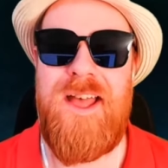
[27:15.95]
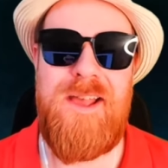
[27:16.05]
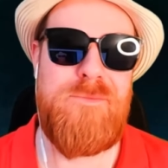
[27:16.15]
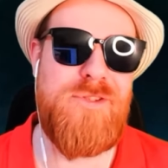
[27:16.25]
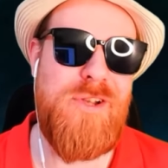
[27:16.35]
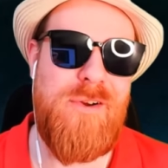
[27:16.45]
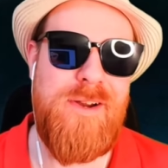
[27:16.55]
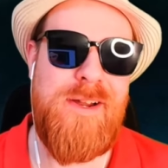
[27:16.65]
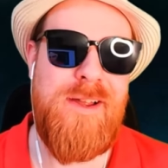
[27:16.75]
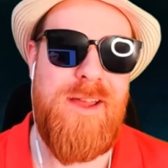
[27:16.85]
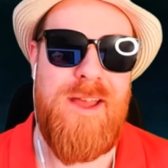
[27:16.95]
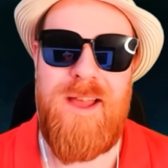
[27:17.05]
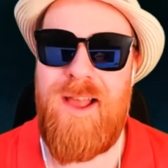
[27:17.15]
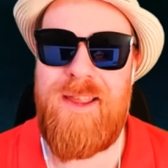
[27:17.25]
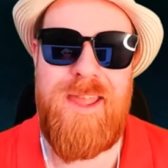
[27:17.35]
I'm sorry.
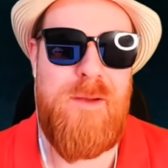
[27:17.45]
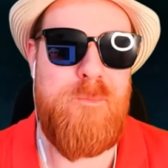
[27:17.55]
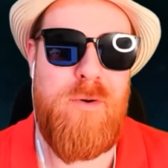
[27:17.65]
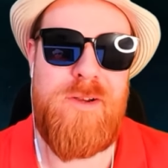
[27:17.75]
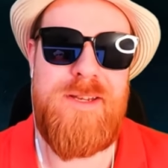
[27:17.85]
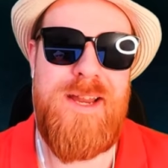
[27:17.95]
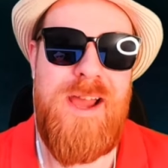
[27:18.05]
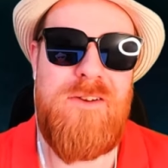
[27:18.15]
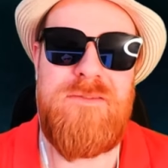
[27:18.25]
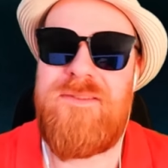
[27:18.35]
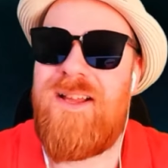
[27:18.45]
I can't point it out.